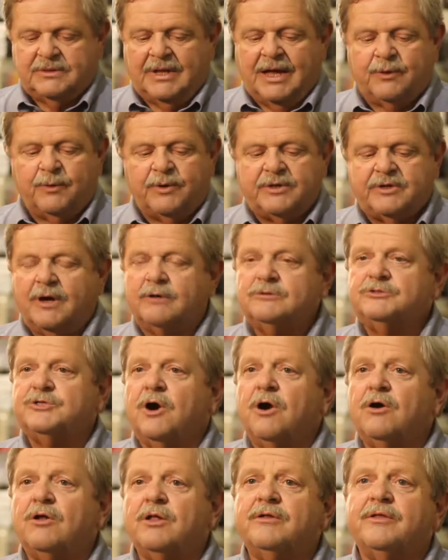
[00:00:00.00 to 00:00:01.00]
like we told you
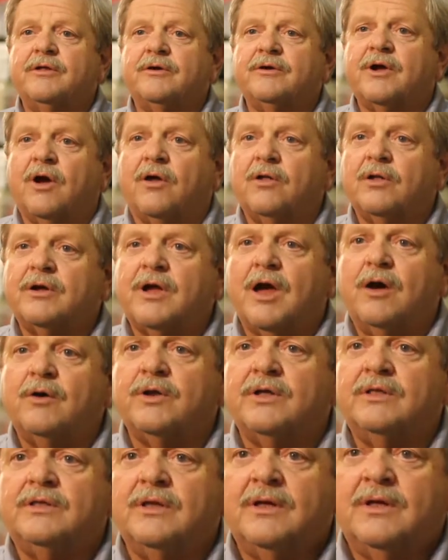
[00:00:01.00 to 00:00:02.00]
earlier, they're
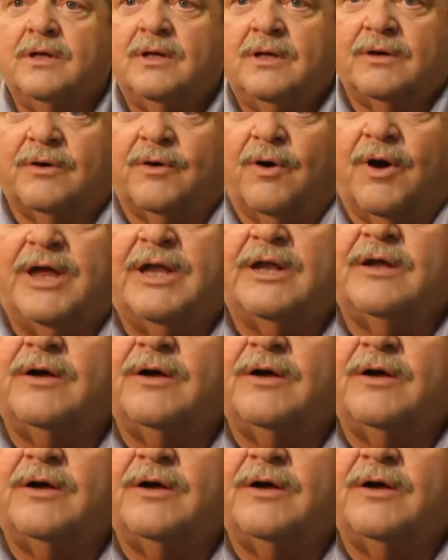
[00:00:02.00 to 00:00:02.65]
color-coded, green